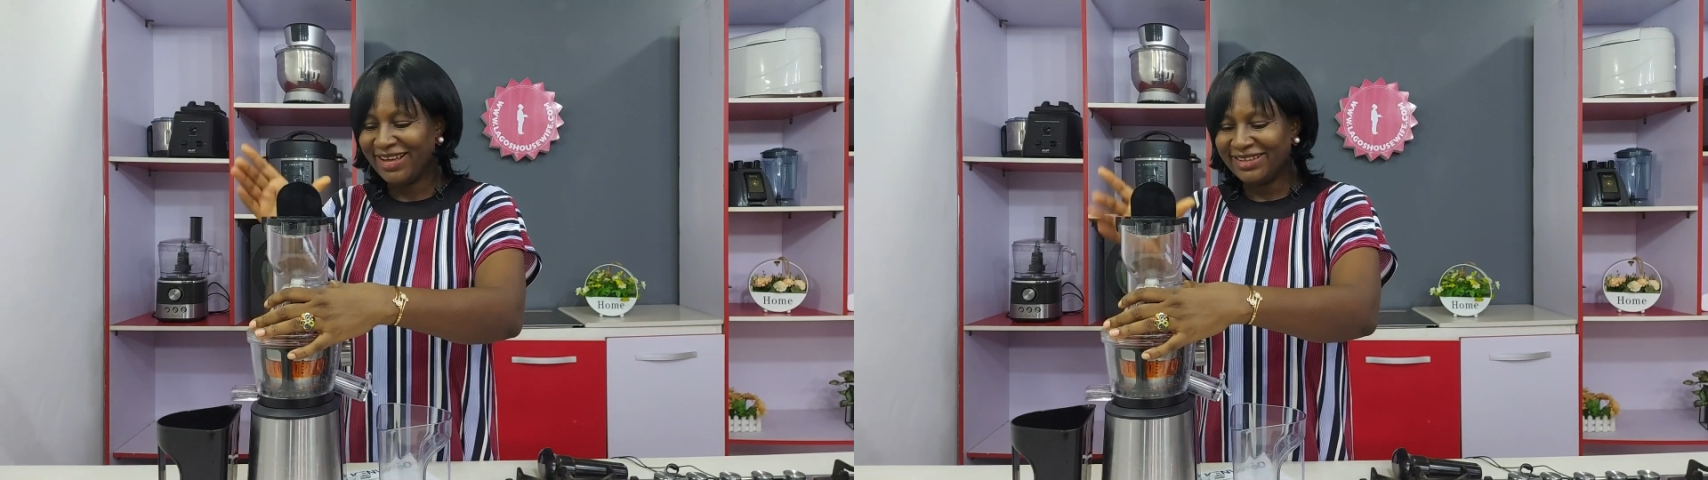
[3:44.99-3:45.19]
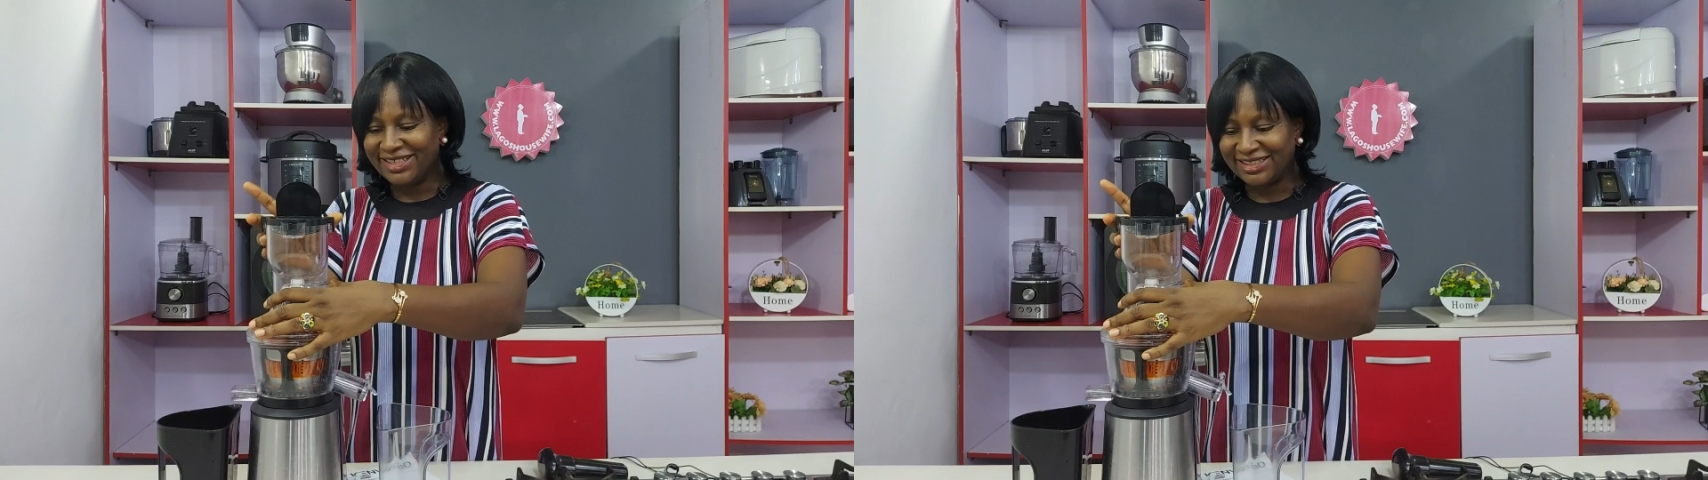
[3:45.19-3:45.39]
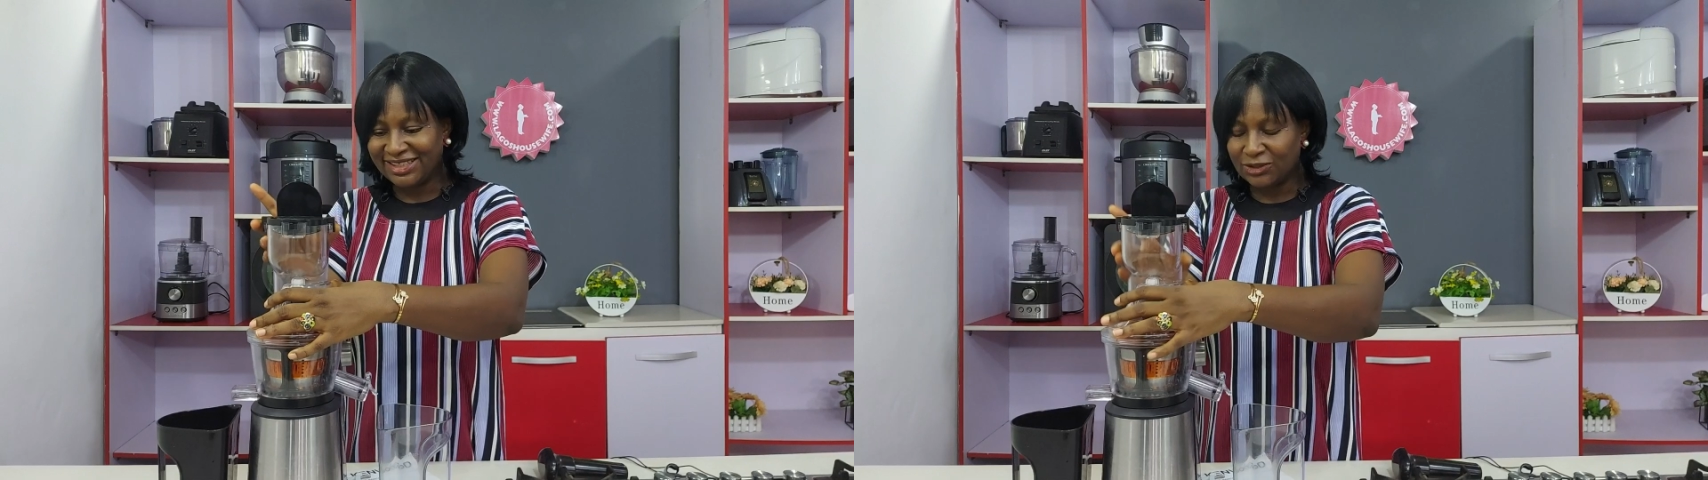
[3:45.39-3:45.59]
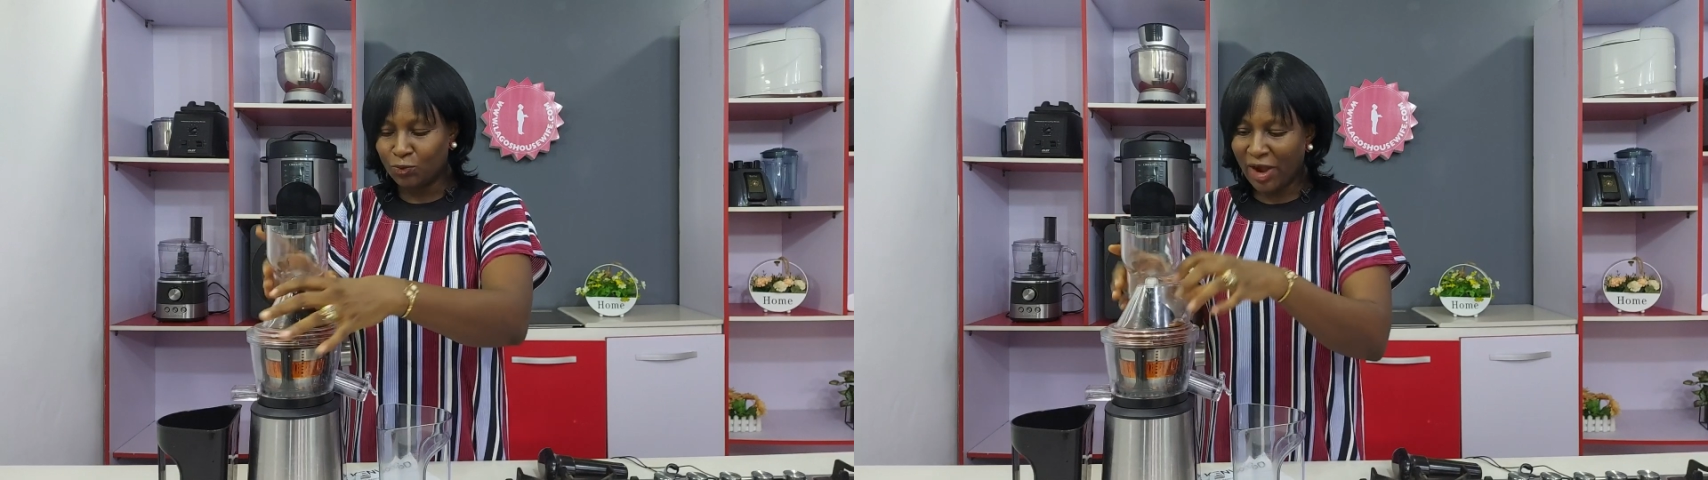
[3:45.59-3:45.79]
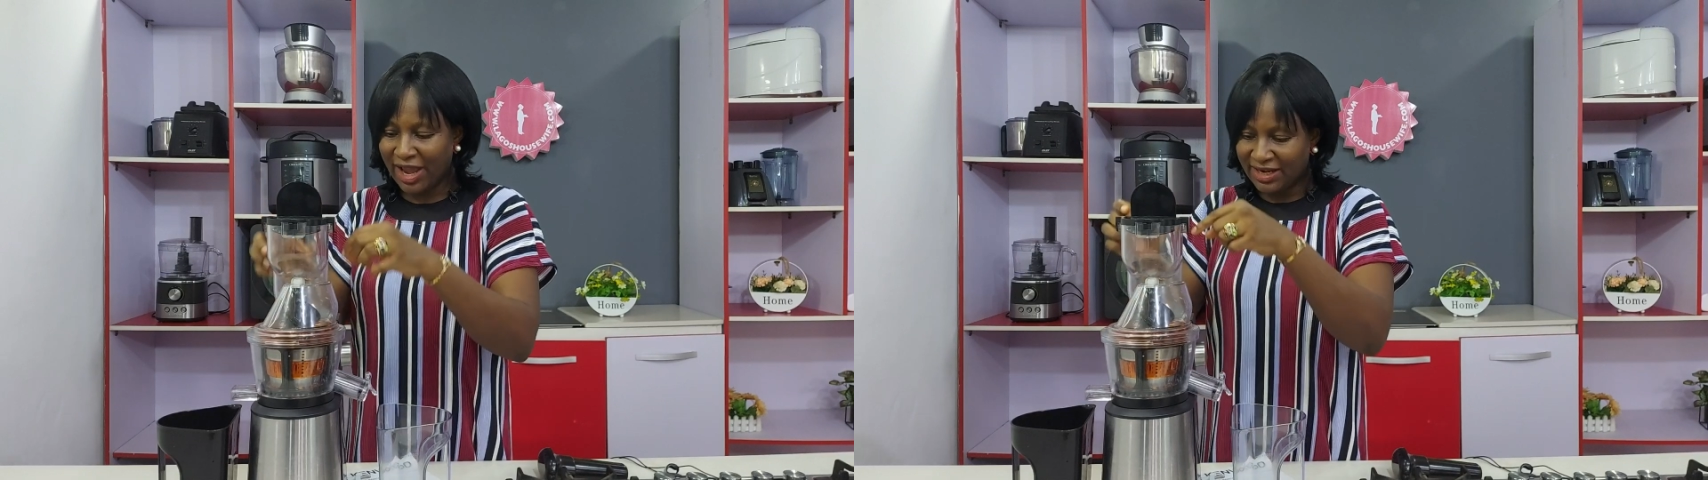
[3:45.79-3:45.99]
This is
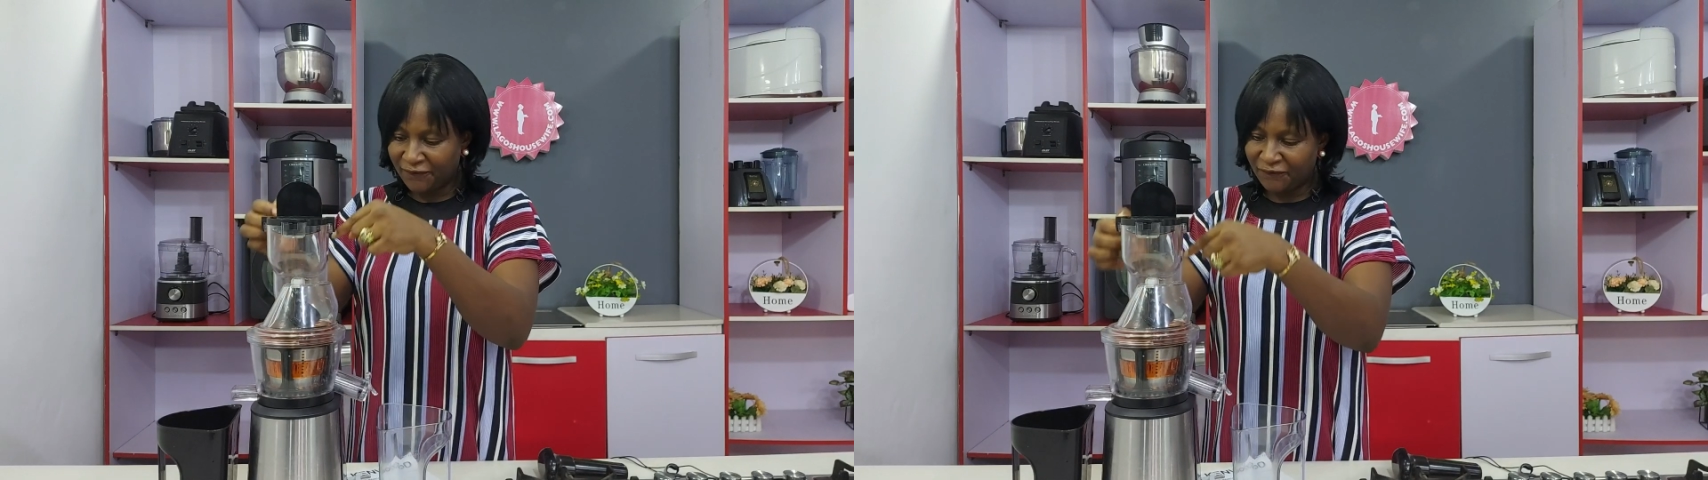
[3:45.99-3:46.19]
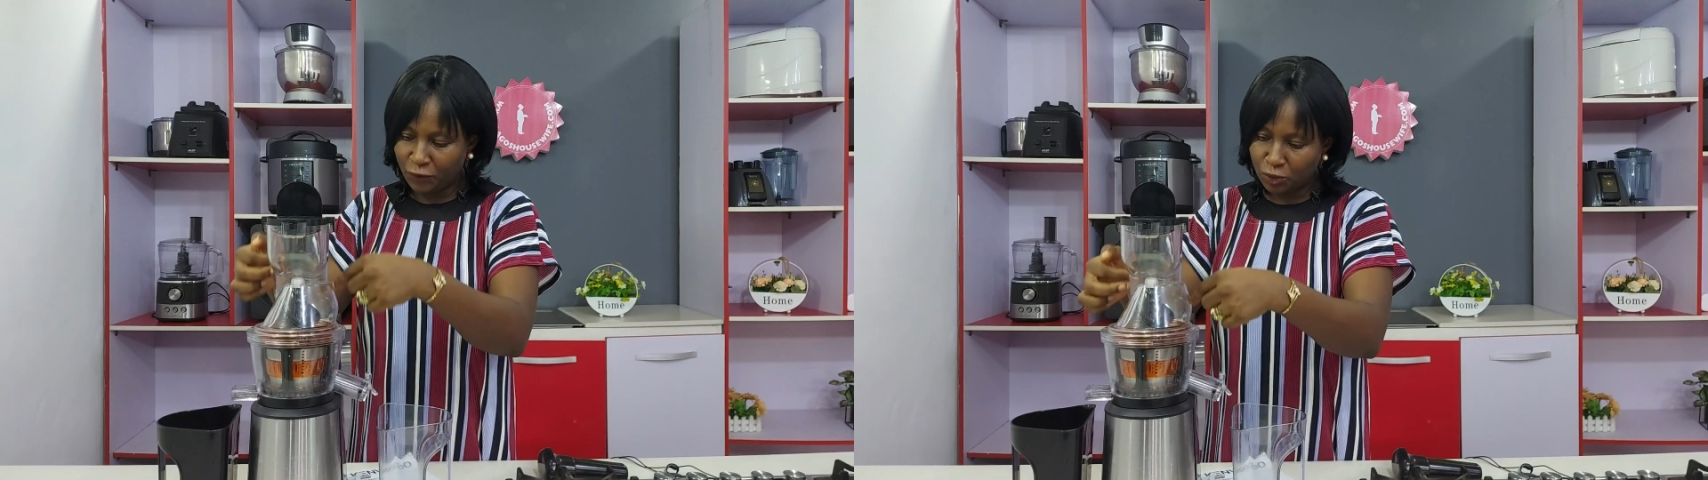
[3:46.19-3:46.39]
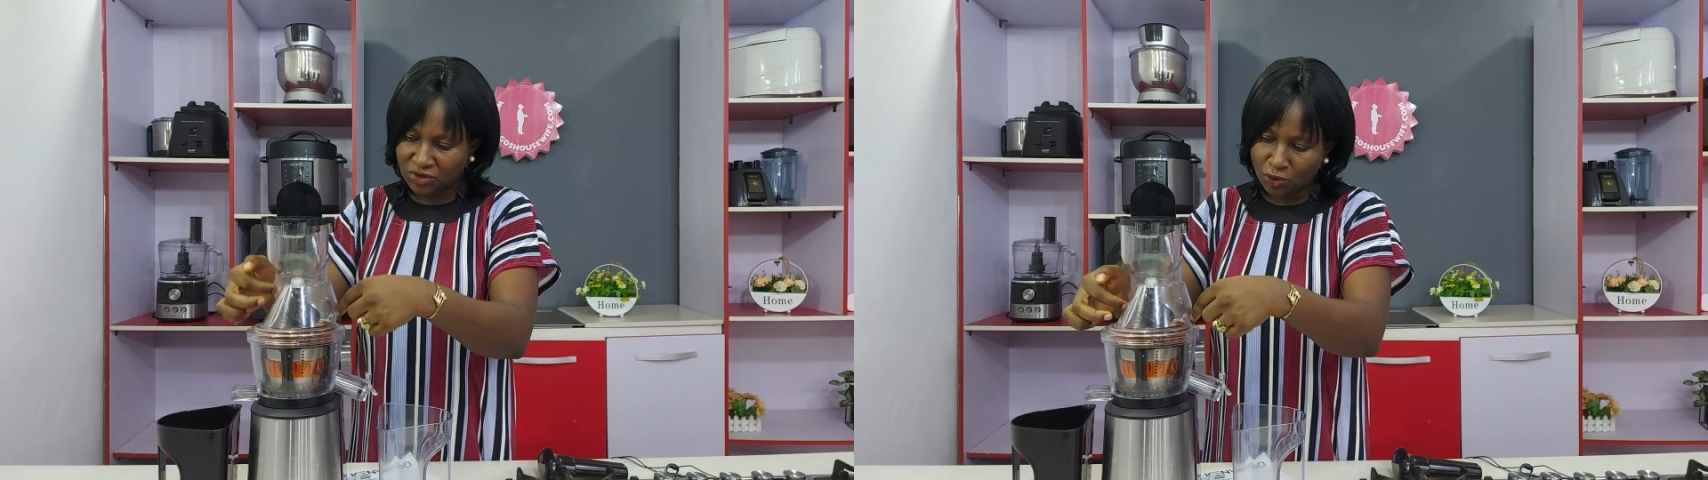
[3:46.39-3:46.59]
where the fruit